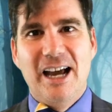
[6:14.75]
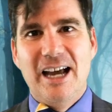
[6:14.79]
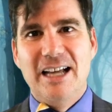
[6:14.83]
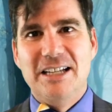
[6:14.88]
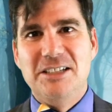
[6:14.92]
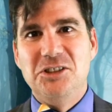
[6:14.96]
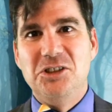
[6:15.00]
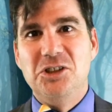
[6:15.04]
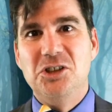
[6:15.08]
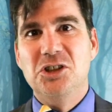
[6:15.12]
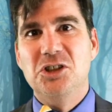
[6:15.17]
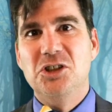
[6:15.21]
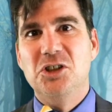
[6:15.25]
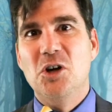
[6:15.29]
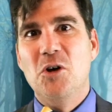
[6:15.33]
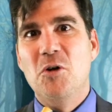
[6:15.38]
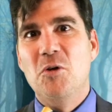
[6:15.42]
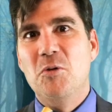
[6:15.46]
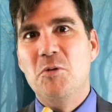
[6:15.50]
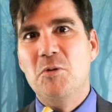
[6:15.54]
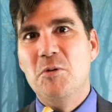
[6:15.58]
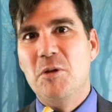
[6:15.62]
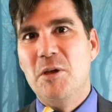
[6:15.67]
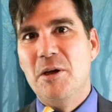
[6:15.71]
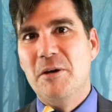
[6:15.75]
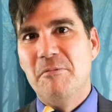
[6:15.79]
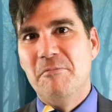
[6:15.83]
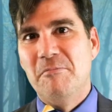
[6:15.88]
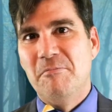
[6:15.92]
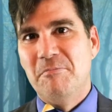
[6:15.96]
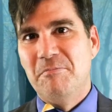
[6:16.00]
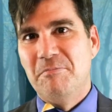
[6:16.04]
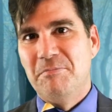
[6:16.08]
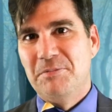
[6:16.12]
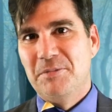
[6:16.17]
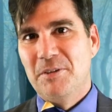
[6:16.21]
and show them
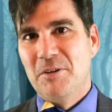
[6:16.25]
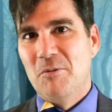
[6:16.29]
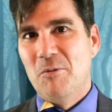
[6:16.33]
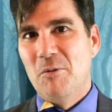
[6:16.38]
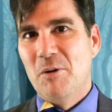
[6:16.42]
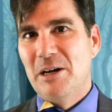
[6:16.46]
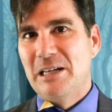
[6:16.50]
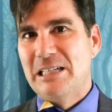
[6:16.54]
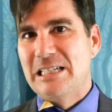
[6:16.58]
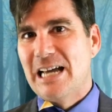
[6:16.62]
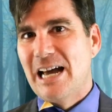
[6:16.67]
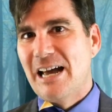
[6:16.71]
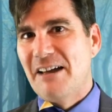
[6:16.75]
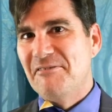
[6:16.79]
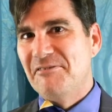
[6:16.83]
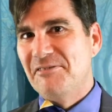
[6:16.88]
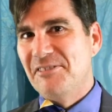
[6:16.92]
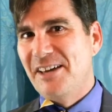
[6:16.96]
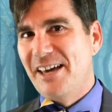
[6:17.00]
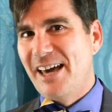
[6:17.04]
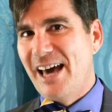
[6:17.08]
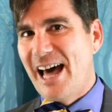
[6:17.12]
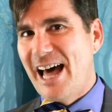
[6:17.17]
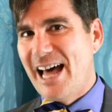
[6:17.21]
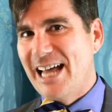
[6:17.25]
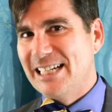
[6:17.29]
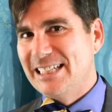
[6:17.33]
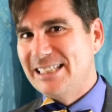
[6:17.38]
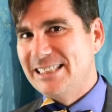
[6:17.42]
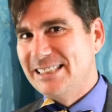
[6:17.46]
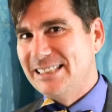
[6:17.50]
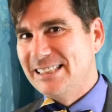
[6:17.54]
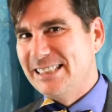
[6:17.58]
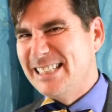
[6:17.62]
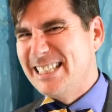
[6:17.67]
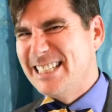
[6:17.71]
what I've
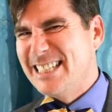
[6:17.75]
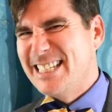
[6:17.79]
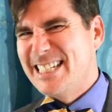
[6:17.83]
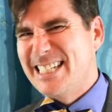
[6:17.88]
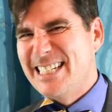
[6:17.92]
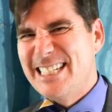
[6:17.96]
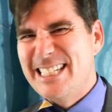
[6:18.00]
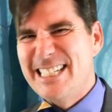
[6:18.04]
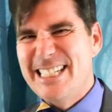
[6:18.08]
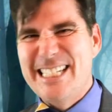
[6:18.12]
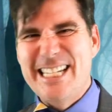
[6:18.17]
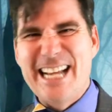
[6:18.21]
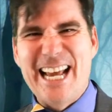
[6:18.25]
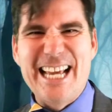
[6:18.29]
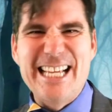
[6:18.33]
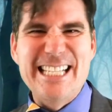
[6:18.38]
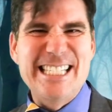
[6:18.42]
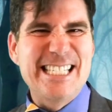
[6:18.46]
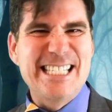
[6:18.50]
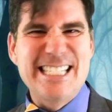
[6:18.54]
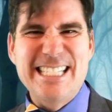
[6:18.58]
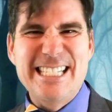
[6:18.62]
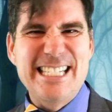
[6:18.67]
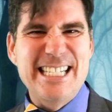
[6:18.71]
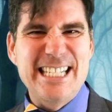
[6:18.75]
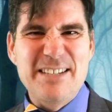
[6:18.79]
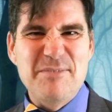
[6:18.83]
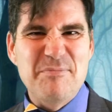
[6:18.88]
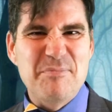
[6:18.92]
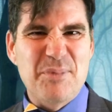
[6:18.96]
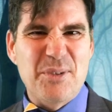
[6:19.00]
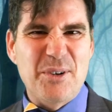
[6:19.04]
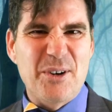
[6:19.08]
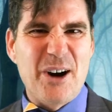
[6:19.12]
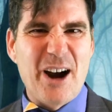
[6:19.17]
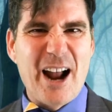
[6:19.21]
got, this tasty
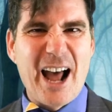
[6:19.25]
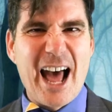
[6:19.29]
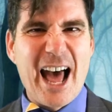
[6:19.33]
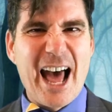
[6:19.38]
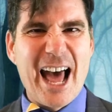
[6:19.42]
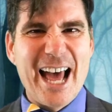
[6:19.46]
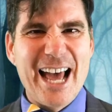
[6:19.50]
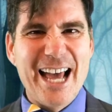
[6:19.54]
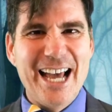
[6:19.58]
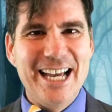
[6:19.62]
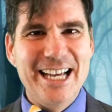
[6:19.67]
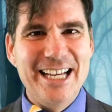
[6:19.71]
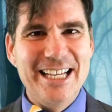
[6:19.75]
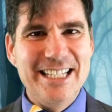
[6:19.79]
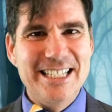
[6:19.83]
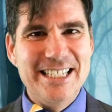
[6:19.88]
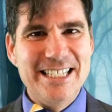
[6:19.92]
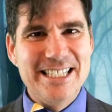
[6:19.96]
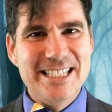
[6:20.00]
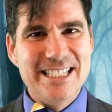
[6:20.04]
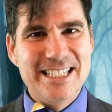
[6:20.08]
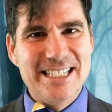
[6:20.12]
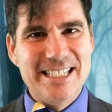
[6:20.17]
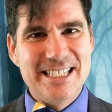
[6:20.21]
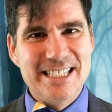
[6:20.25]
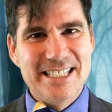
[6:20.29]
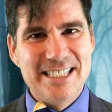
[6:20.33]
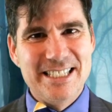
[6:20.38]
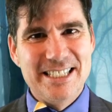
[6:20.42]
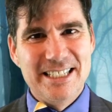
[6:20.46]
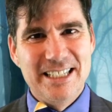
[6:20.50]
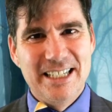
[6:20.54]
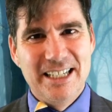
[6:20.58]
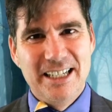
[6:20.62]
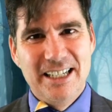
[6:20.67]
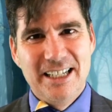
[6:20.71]
prize.
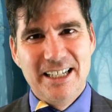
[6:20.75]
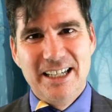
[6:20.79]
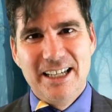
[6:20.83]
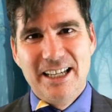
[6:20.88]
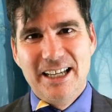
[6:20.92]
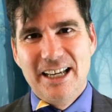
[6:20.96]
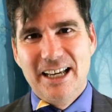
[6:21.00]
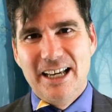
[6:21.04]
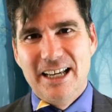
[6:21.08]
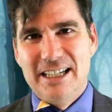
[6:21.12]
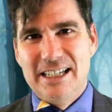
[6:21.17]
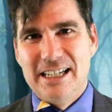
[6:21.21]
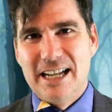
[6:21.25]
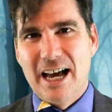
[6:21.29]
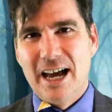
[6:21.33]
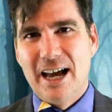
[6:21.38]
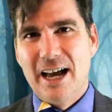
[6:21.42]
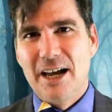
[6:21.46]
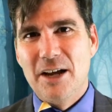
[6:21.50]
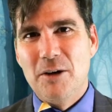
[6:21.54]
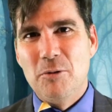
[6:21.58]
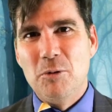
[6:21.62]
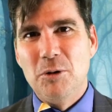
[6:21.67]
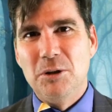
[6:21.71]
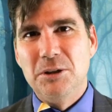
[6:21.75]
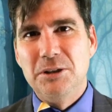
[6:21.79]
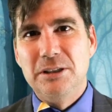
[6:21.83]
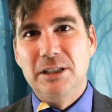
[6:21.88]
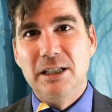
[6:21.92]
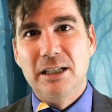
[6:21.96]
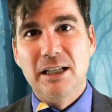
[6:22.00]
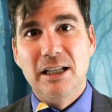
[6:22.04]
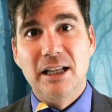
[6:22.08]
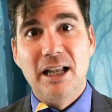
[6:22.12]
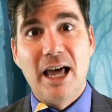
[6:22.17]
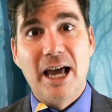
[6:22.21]
And I will
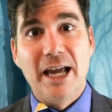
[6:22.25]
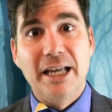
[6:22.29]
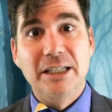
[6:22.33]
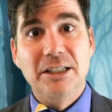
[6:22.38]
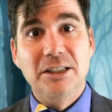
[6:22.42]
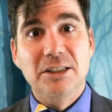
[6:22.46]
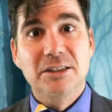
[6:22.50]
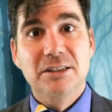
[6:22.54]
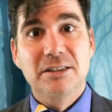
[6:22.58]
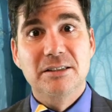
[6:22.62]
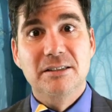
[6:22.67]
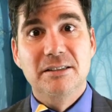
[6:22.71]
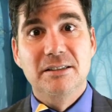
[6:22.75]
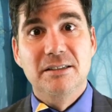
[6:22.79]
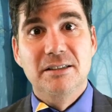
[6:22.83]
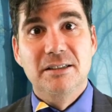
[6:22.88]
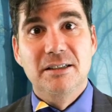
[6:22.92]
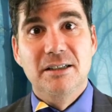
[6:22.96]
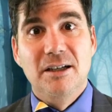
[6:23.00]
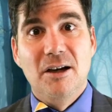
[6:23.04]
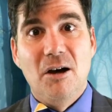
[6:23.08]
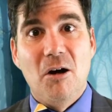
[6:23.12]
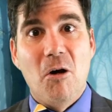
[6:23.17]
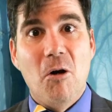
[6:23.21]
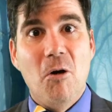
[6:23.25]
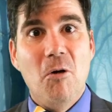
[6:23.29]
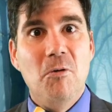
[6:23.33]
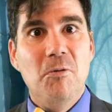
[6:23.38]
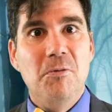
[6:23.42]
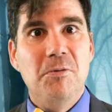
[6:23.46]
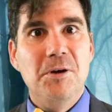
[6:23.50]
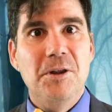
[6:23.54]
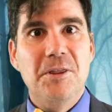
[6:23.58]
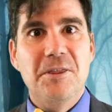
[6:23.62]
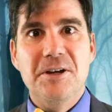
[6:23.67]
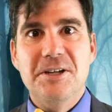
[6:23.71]
delight
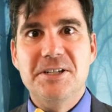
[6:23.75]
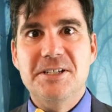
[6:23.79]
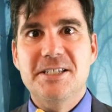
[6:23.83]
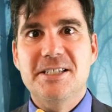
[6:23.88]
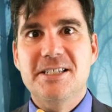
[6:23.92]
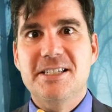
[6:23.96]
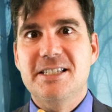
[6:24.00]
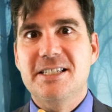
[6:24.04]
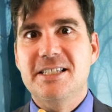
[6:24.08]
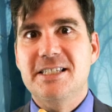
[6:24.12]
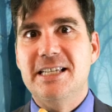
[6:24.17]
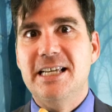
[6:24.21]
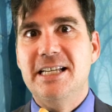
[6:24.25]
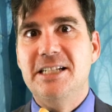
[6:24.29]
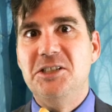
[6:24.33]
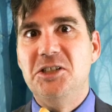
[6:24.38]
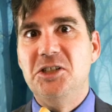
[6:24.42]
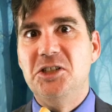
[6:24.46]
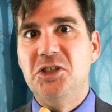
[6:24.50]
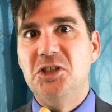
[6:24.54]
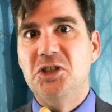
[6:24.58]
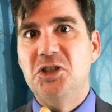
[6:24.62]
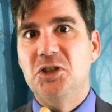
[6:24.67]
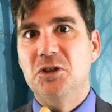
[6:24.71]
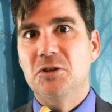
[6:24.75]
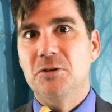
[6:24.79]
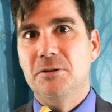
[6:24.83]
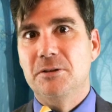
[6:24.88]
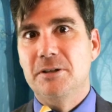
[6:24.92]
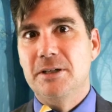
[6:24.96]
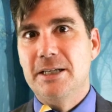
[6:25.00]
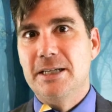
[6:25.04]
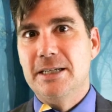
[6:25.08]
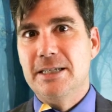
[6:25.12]
over the centuries